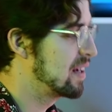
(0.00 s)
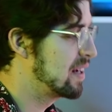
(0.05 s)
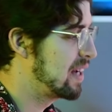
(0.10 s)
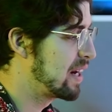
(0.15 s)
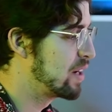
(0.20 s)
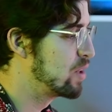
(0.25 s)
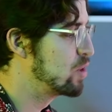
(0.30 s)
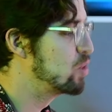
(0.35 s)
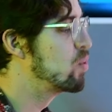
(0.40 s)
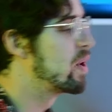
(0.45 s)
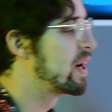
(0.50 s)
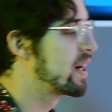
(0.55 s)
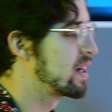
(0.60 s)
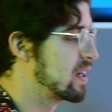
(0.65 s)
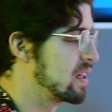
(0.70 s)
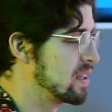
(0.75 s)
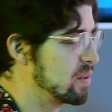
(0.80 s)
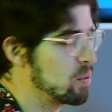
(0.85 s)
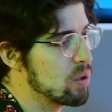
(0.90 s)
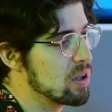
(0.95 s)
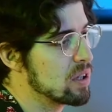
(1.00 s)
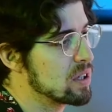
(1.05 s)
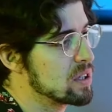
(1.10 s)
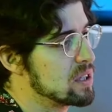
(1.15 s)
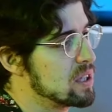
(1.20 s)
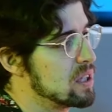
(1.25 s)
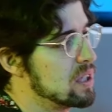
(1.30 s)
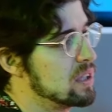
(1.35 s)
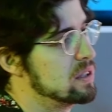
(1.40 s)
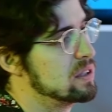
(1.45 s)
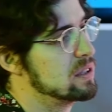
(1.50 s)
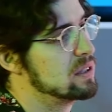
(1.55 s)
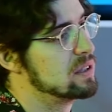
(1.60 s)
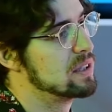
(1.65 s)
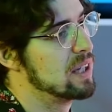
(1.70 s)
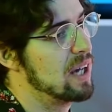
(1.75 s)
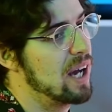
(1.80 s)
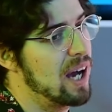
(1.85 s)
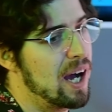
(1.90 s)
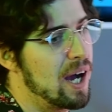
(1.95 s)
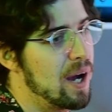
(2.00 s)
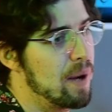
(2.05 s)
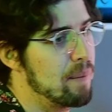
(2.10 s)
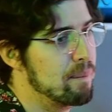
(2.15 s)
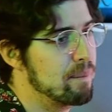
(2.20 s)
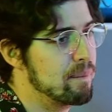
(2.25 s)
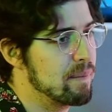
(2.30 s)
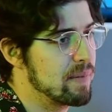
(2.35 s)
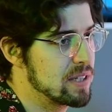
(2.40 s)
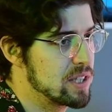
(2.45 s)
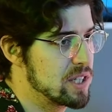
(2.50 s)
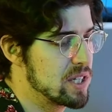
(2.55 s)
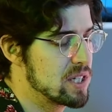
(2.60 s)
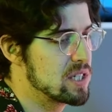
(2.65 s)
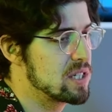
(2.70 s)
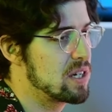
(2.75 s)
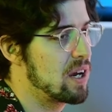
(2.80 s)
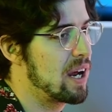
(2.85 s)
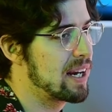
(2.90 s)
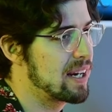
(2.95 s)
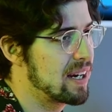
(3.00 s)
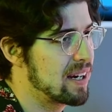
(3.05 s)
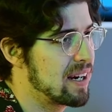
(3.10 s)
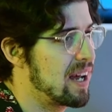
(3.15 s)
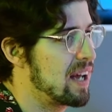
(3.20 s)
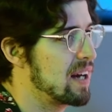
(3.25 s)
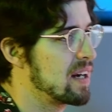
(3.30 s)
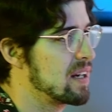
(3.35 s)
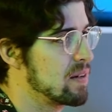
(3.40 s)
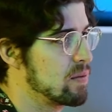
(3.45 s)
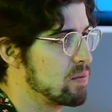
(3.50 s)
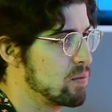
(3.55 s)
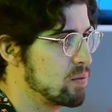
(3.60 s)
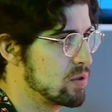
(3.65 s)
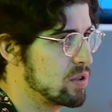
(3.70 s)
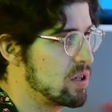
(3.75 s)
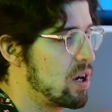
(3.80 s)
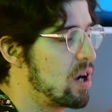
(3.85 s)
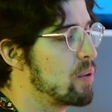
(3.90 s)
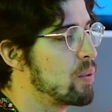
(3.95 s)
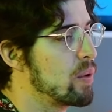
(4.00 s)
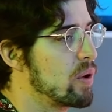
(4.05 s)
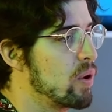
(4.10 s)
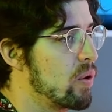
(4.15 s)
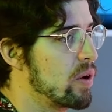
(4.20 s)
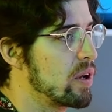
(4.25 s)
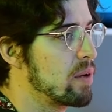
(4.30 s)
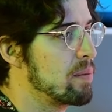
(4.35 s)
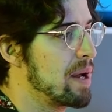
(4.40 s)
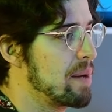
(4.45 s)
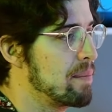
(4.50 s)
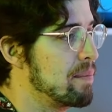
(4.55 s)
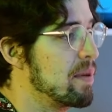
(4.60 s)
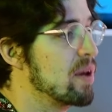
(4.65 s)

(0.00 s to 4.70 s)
Got a new record in the works. I kind of started recording about a